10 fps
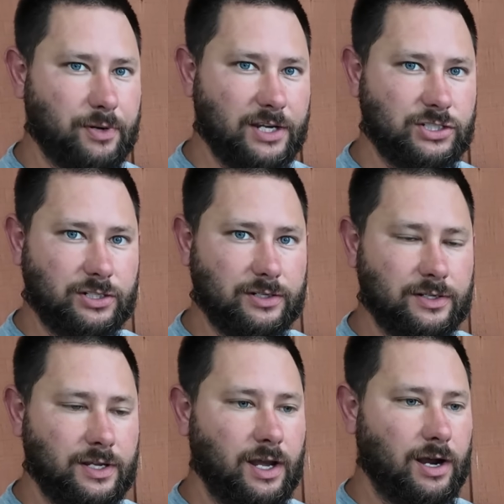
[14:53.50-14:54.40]
the pressure.
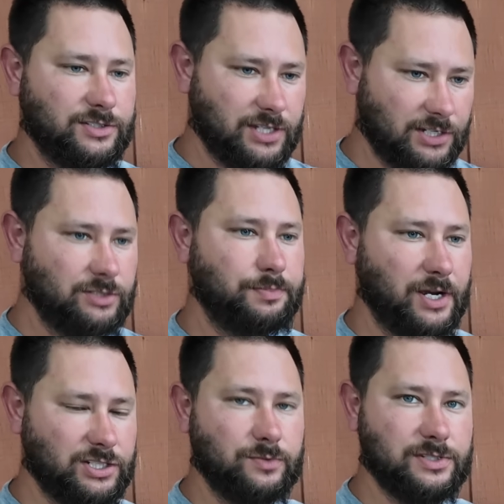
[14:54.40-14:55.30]
Our suction
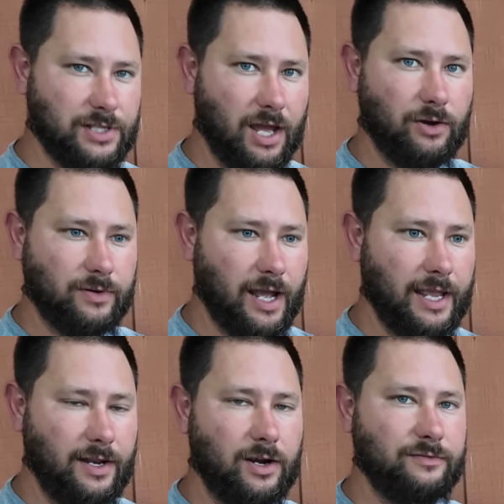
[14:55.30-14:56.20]
pressure was low,
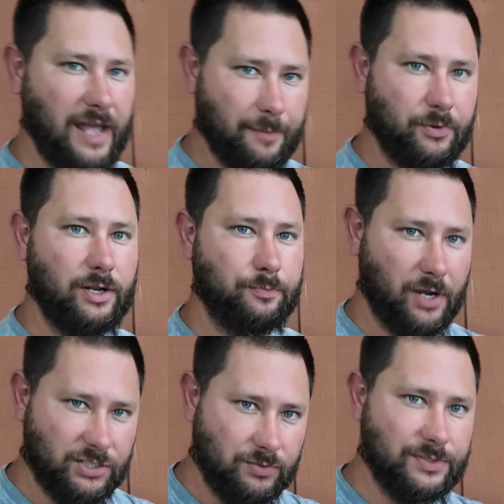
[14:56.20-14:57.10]
right? Our evaporator
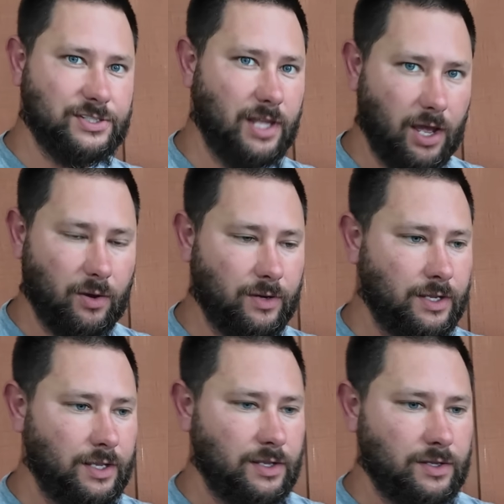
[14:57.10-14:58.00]
pressure was low.
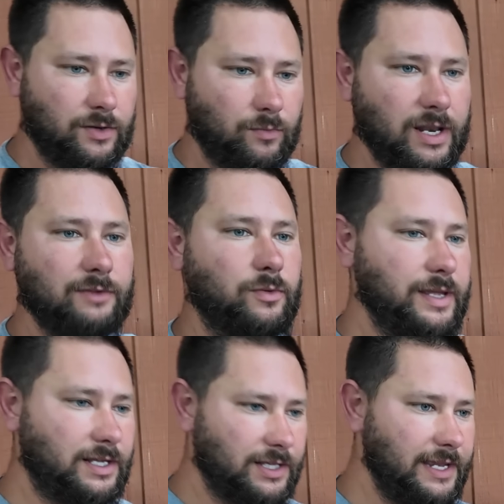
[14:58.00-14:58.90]
Whenever
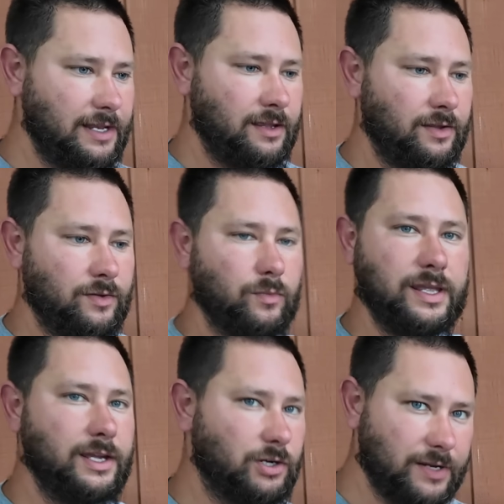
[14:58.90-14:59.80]
we clean it,
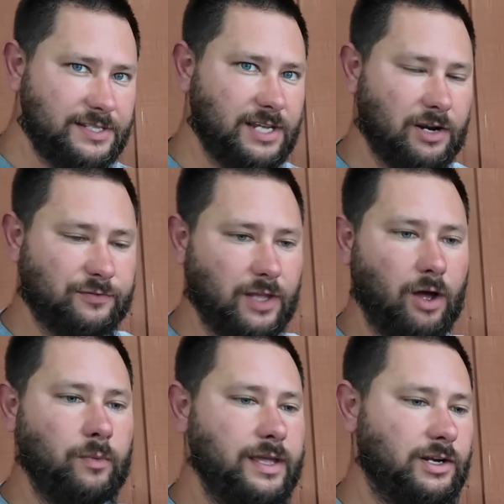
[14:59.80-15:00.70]
we increase
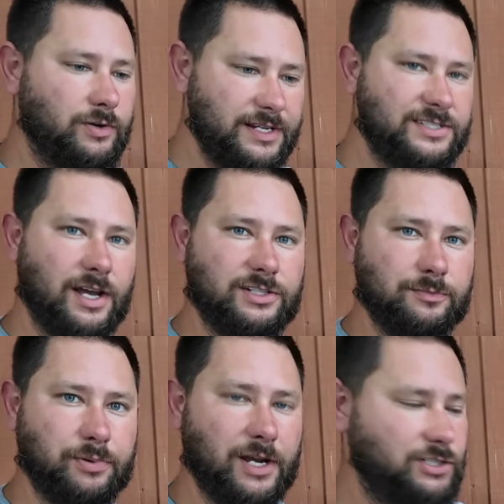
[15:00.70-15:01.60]
airflow, we increase
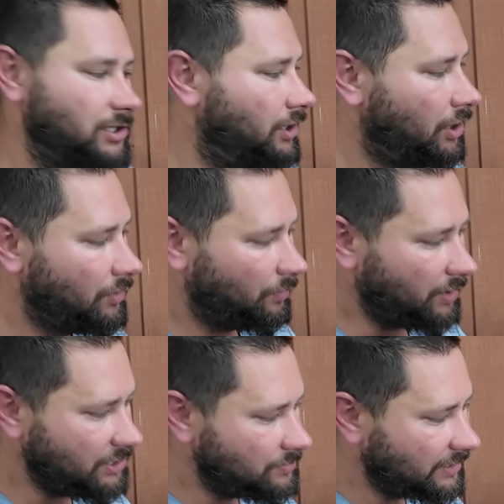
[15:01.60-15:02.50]
suction pressure.
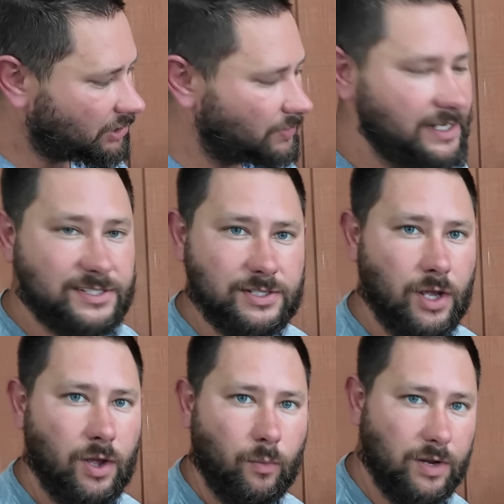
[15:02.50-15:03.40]
When you increase,
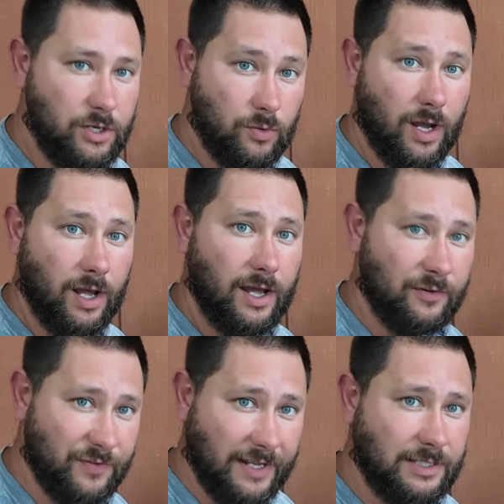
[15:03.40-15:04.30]
when you uh,
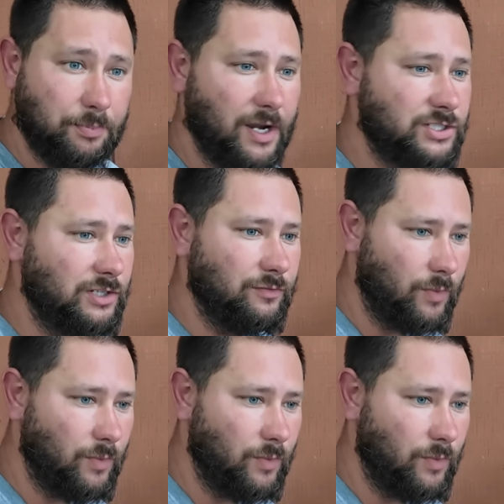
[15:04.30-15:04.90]
affect the pressure